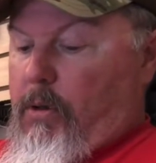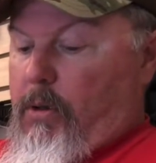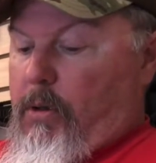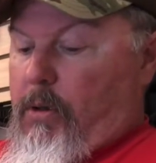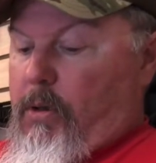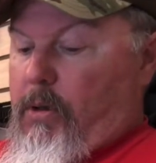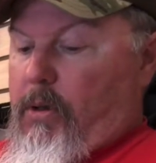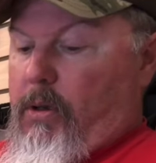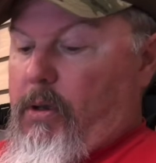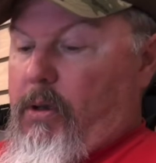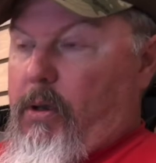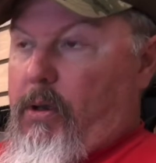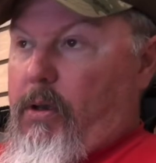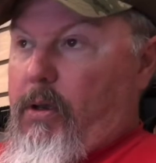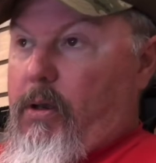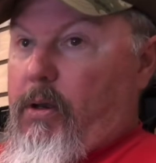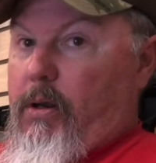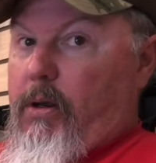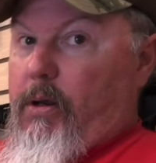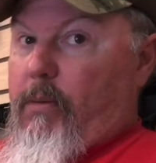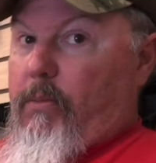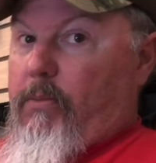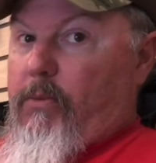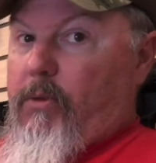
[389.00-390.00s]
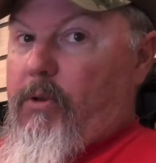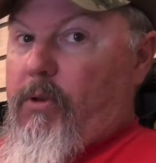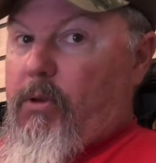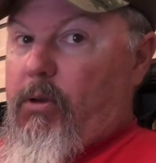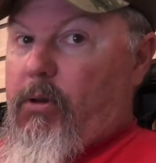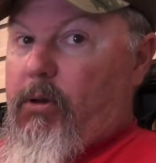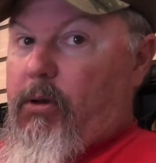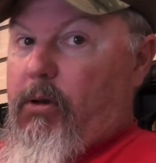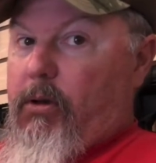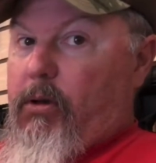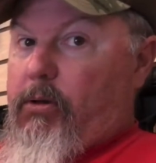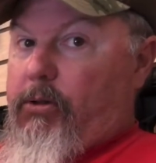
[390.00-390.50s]
and I'm
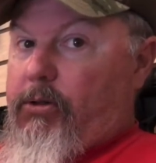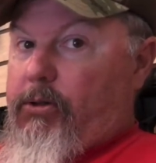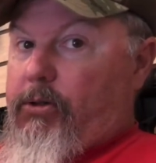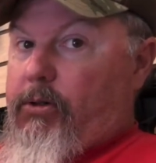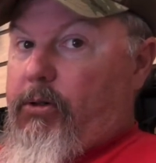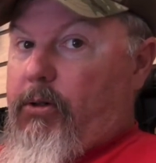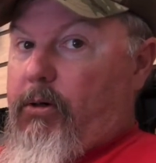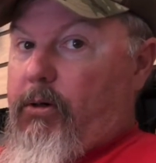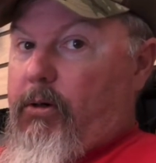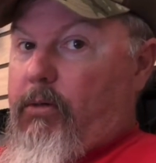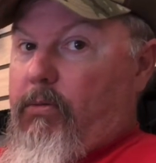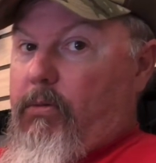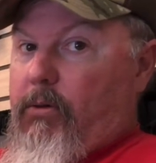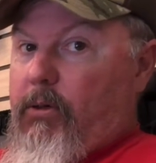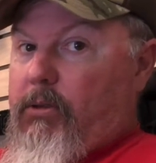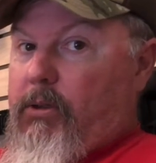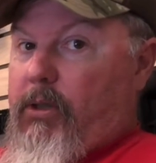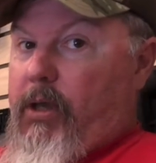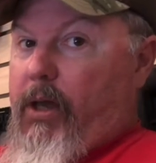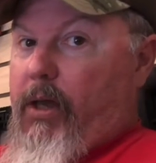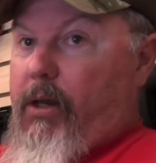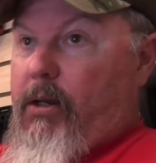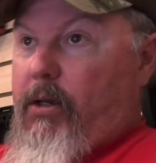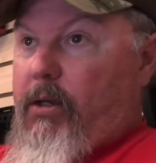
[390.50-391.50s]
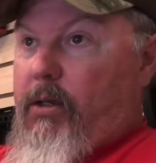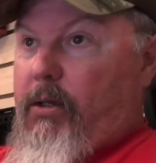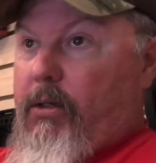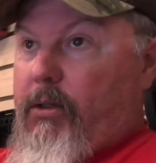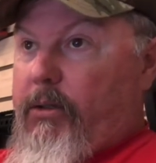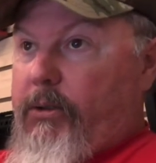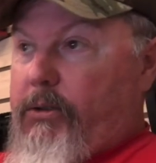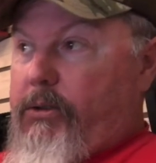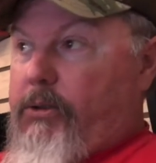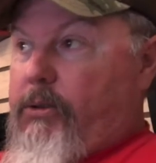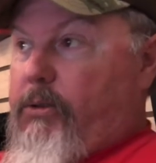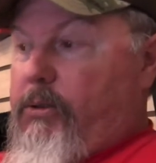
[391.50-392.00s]
not sure what that
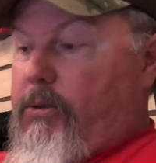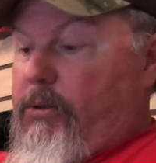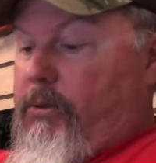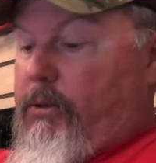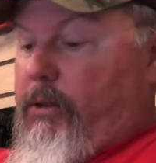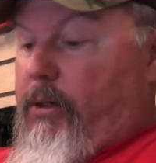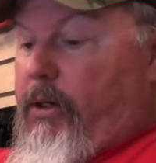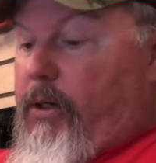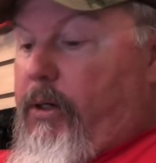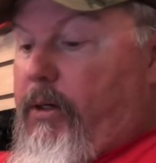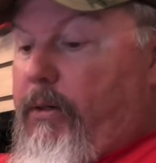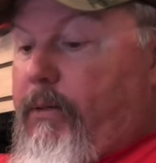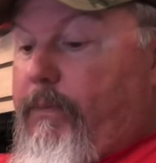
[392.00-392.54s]
is. But